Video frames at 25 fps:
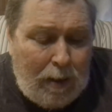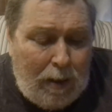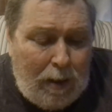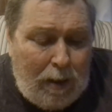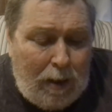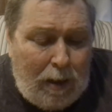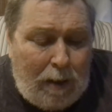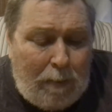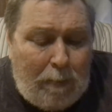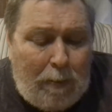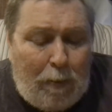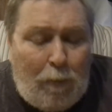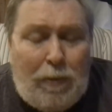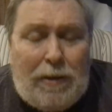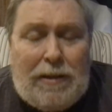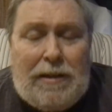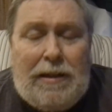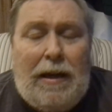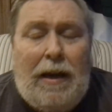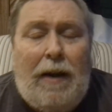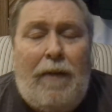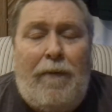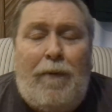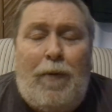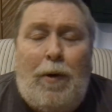I mean, we see
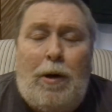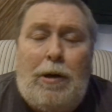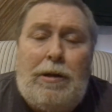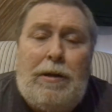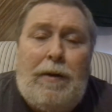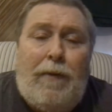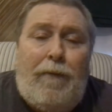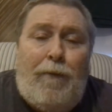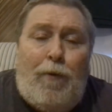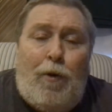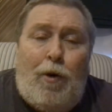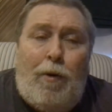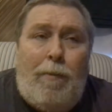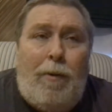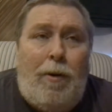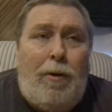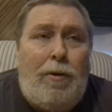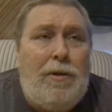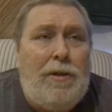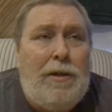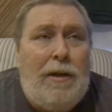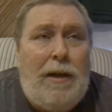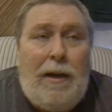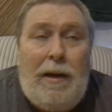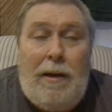it first and
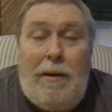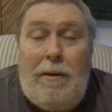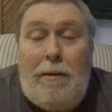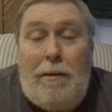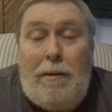foremost in